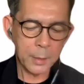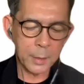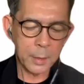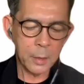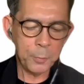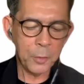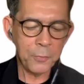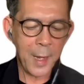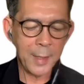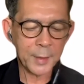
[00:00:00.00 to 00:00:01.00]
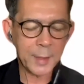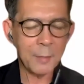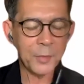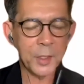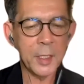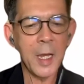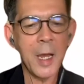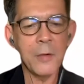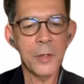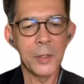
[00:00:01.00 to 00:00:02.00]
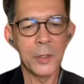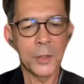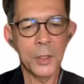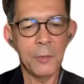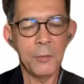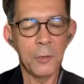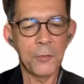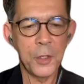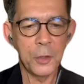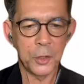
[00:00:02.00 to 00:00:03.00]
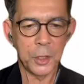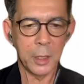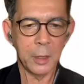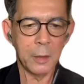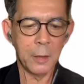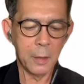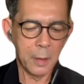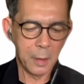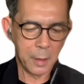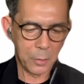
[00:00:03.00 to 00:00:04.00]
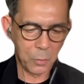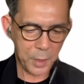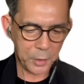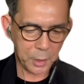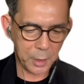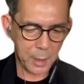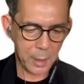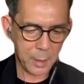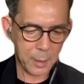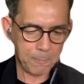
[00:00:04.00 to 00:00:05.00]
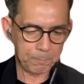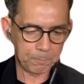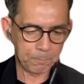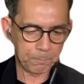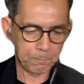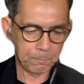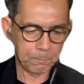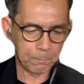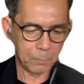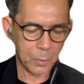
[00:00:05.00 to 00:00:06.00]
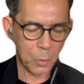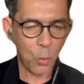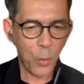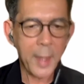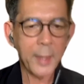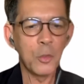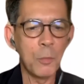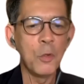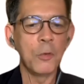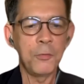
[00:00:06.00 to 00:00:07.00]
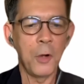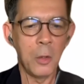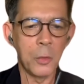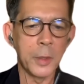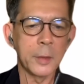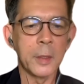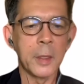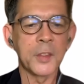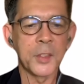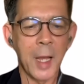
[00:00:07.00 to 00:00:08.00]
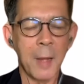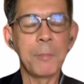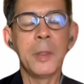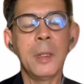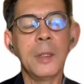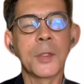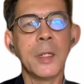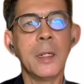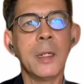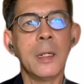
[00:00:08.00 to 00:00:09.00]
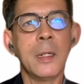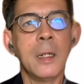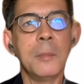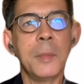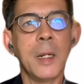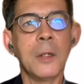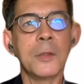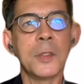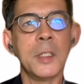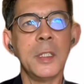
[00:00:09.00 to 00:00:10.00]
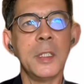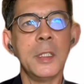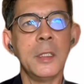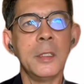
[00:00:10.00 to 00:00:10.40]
You provide some scenarios here for future in which the way to move forward, examples about the